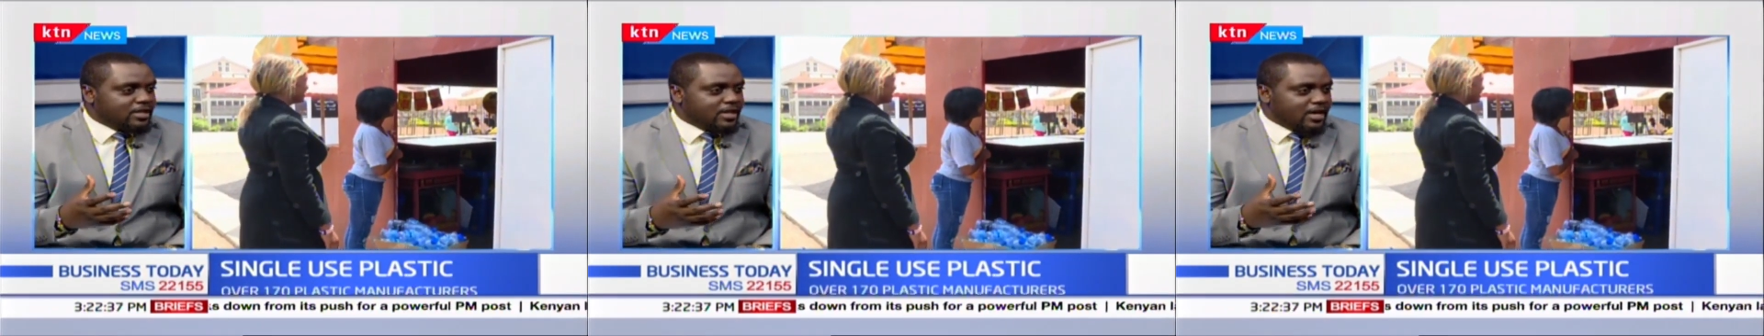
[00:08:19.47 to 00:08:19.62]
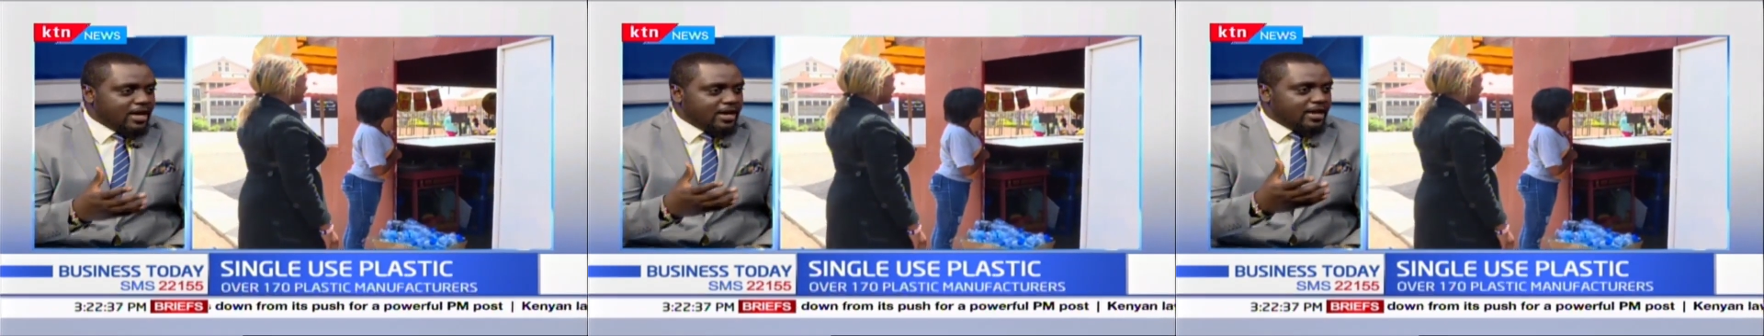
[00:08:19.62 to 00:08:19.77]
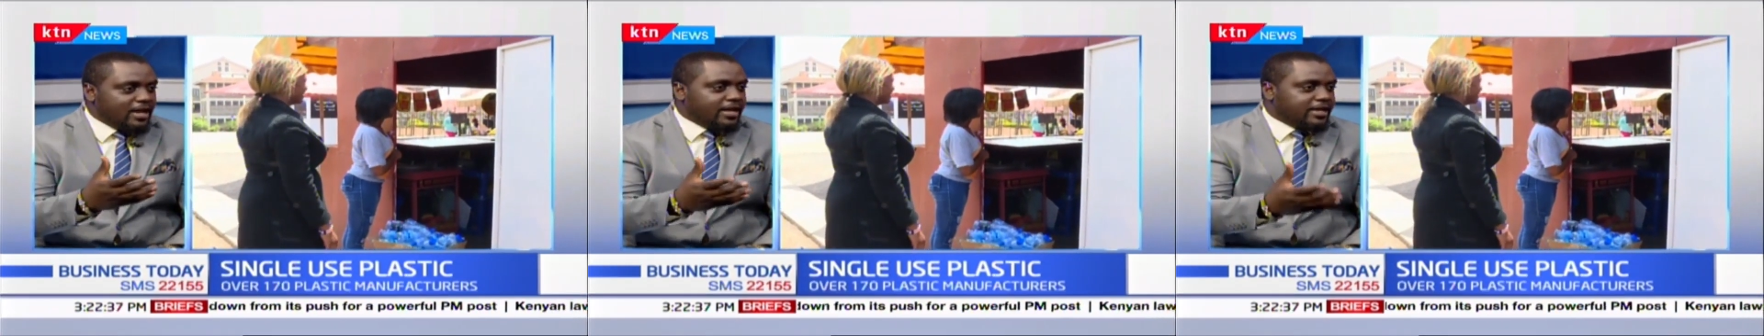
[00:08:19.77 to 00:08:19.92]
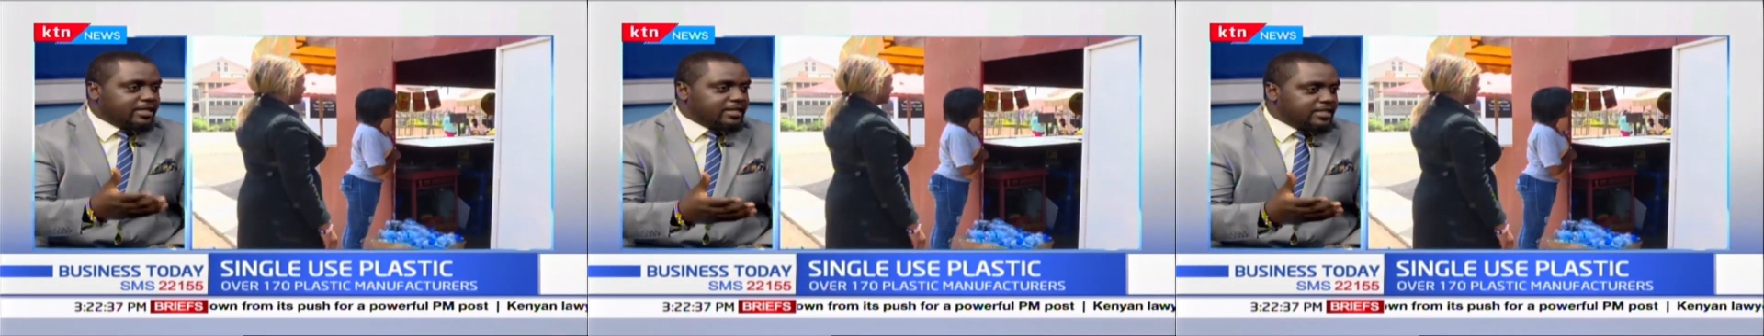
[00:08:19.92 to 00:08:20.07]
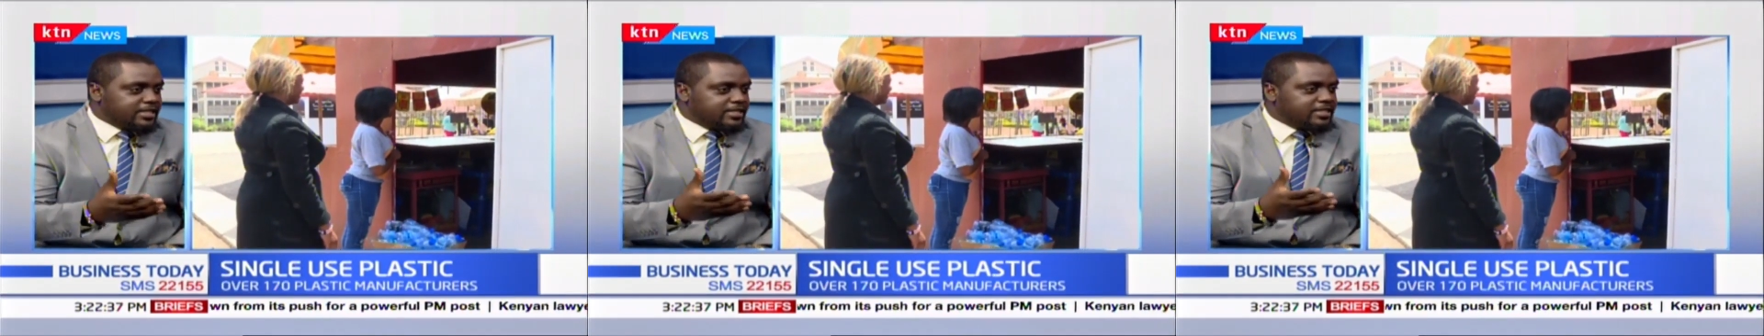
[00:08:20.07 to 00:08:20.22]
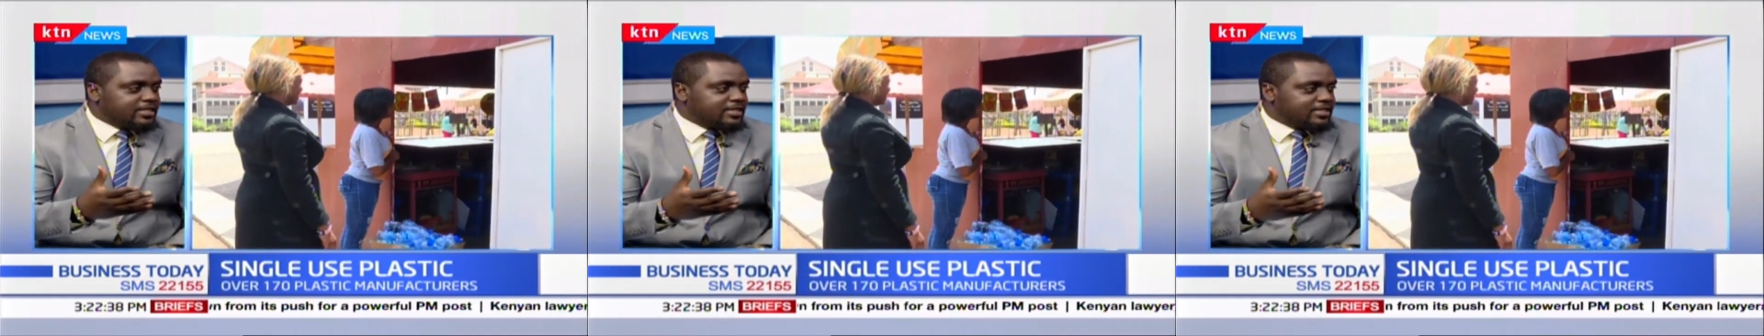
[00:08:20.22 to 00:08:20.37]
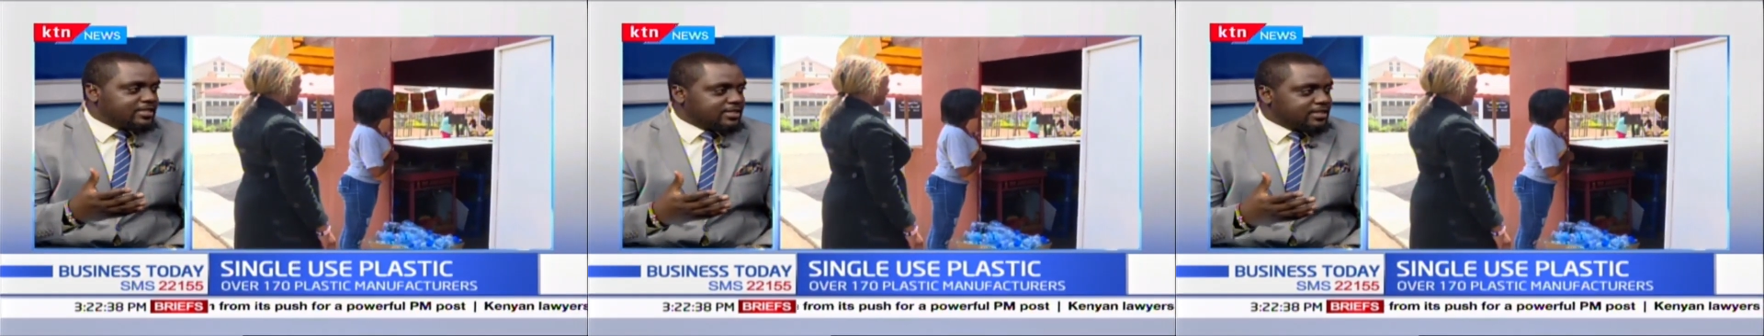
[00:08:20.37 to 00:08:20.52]
And like
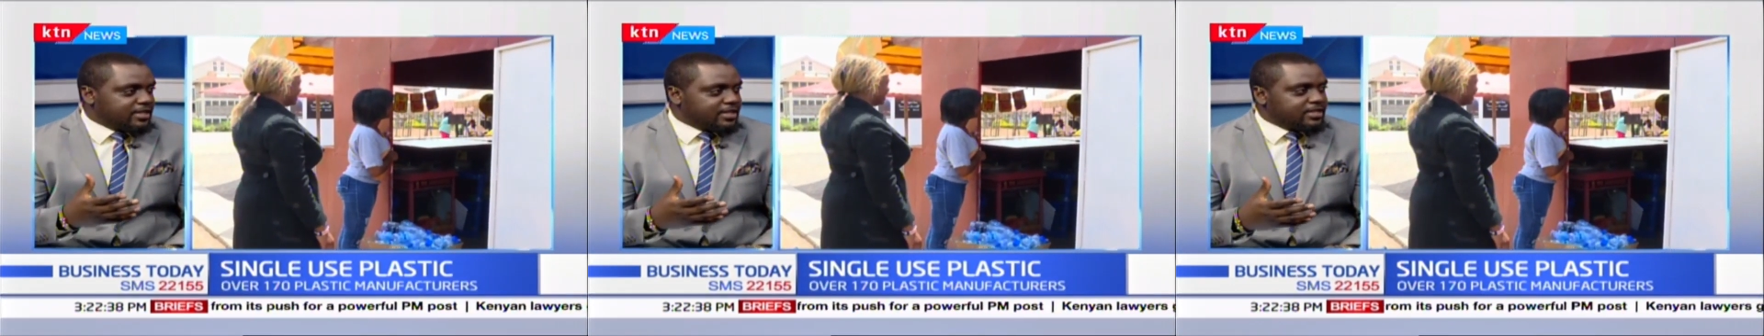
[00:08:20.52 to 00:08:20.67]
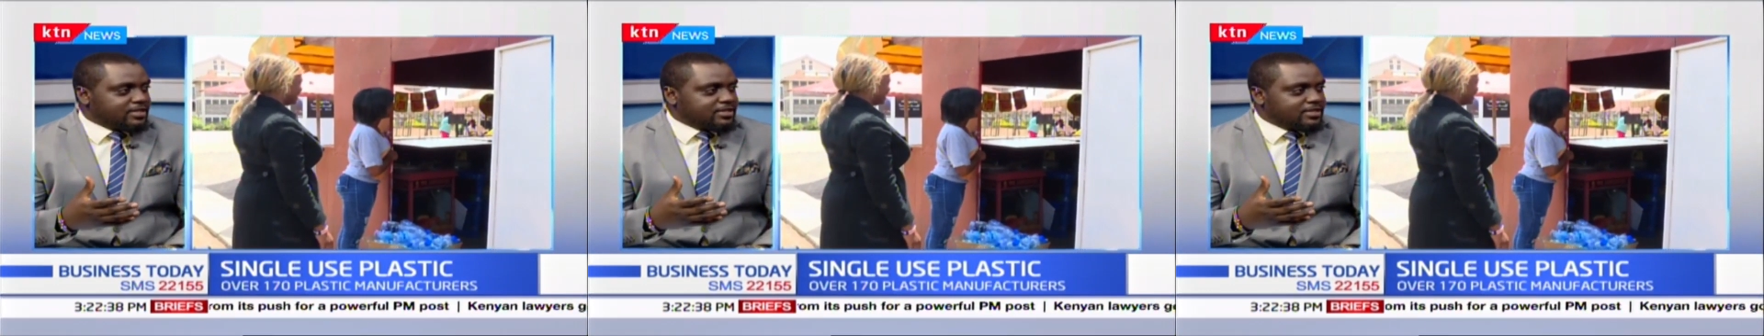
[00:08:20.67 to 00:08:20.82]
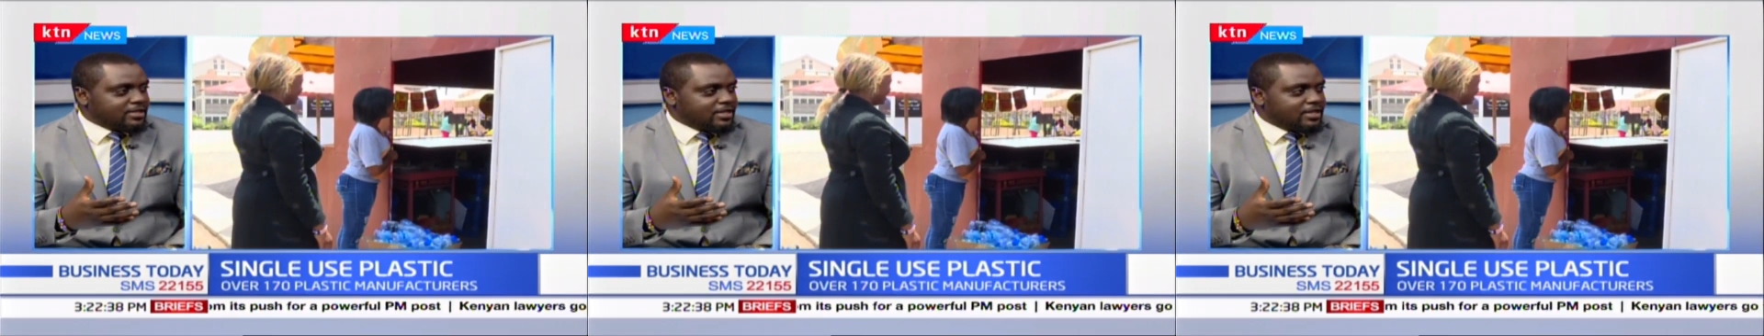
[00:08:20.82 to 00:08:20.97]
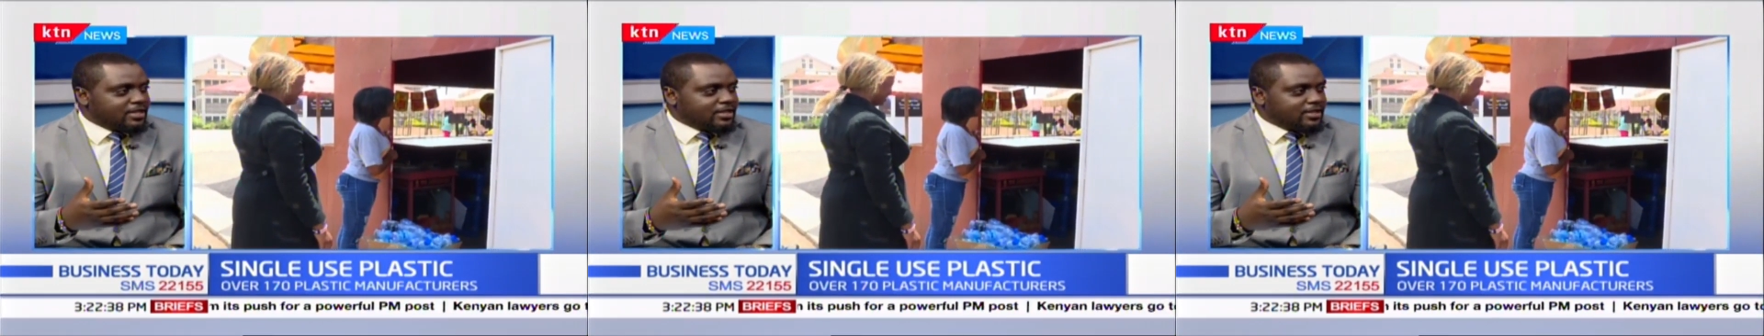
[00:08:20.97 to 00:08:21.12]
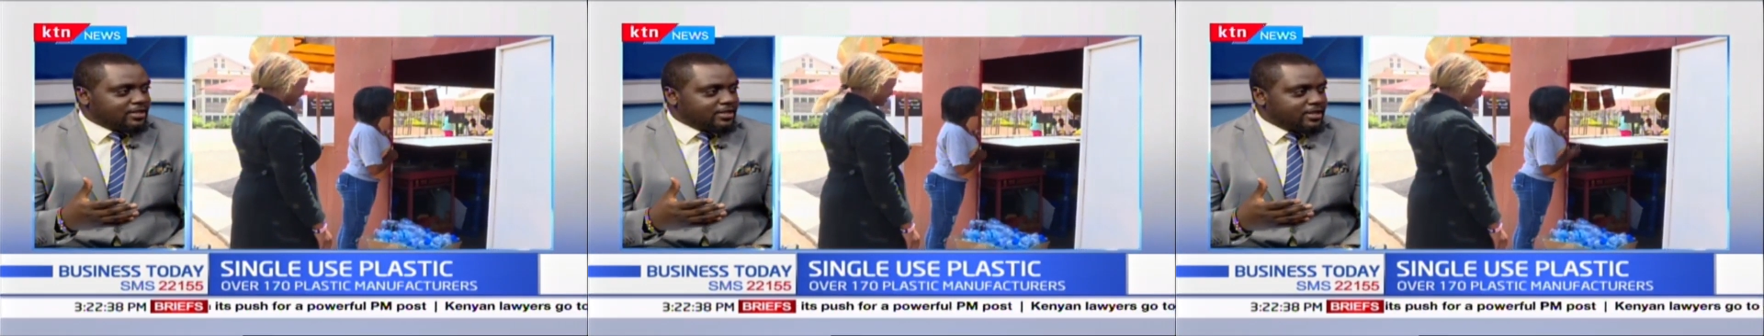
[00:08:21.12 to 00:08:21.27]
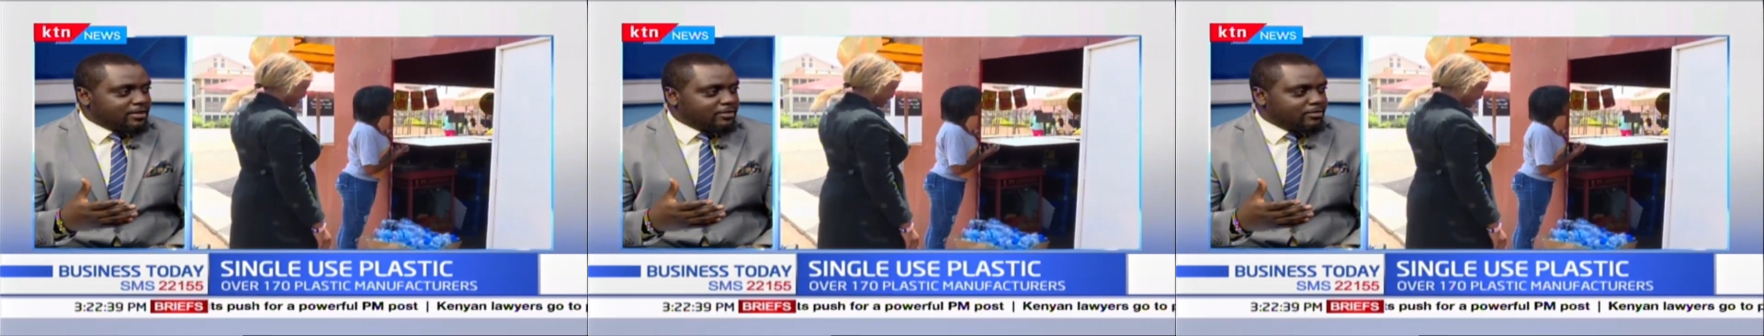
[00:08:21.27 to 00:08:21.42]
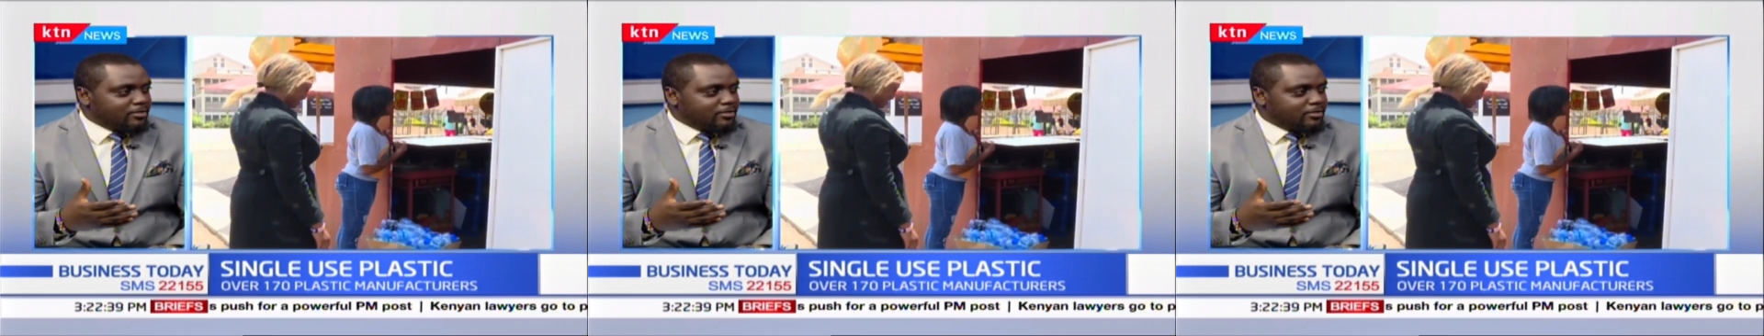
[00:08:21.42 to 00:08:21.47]
Edith says, the